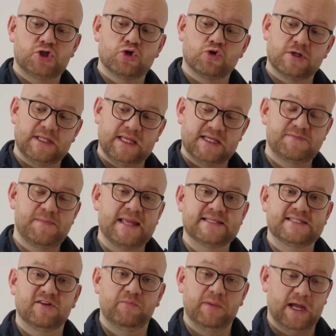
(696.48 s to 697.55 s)
during the
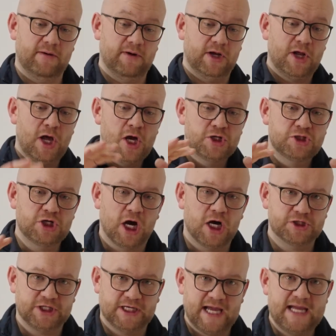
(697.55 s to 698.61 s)
expensive period,
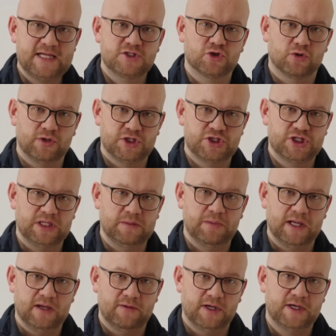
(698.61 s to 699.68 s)
charge again during a cheap
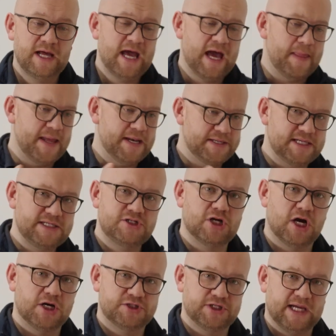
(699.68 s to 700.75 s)
period, and then
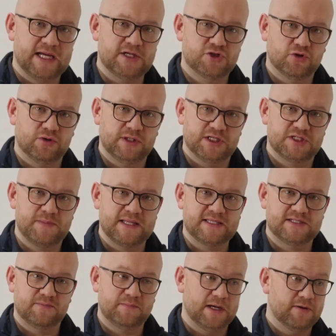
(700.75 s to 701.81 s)
discharge again during the
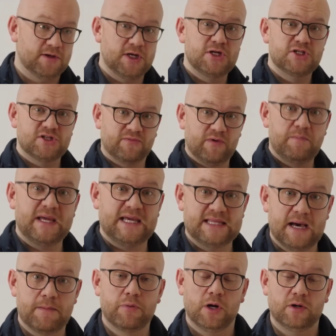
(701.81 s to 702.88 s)
expensive period to repeat
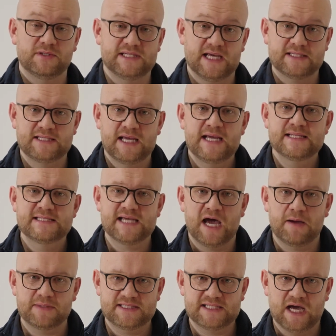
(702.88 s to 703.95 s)
that process
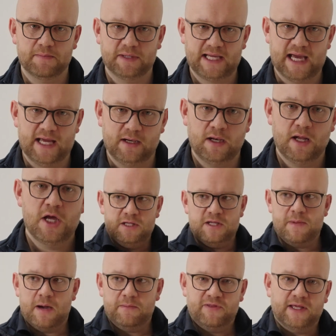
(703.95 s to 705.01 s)
time and time again. You
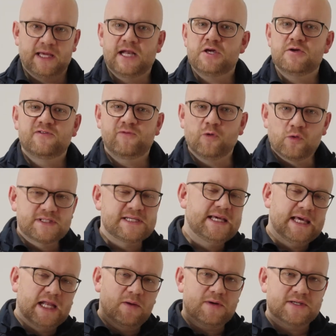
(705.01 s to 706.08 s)
might be thinking, I use 40
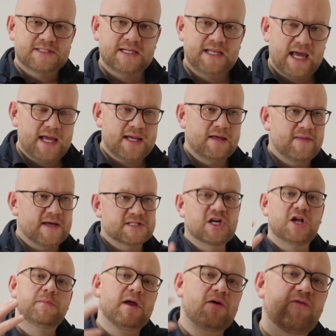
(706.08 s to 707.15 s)
kilowatts a day. That's
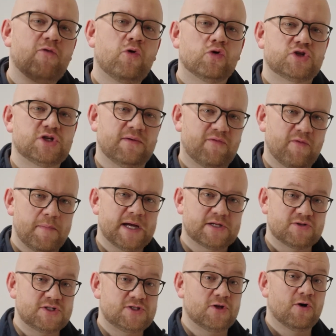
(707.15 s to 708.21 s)
going to be a fortune from
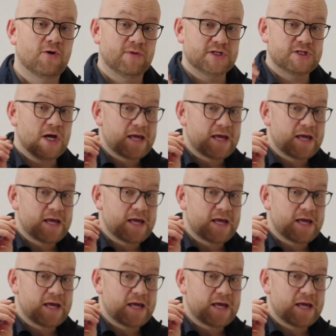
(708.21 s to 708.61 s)
battery storage.